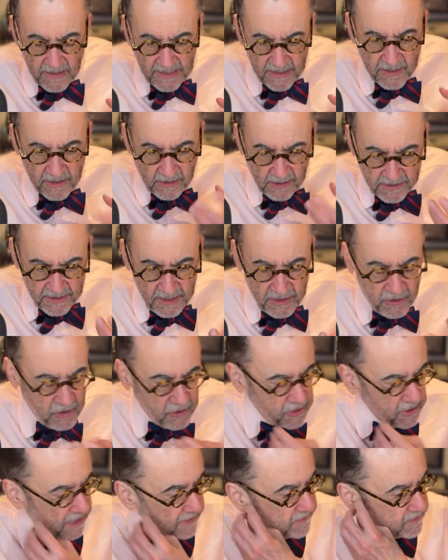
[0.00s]
It's a Letitia
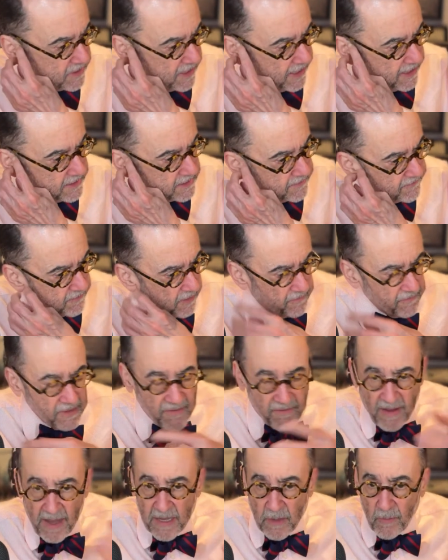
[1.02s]
James case involving the
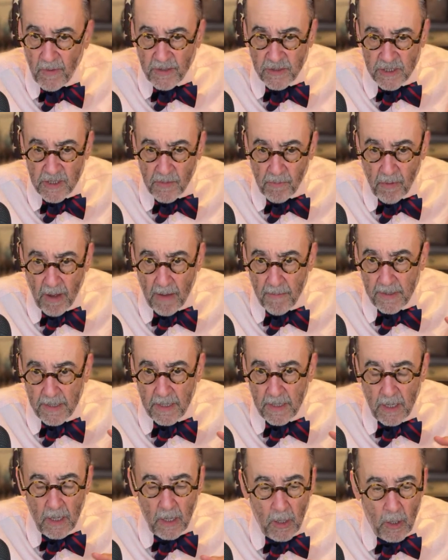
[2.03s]
valuation of property,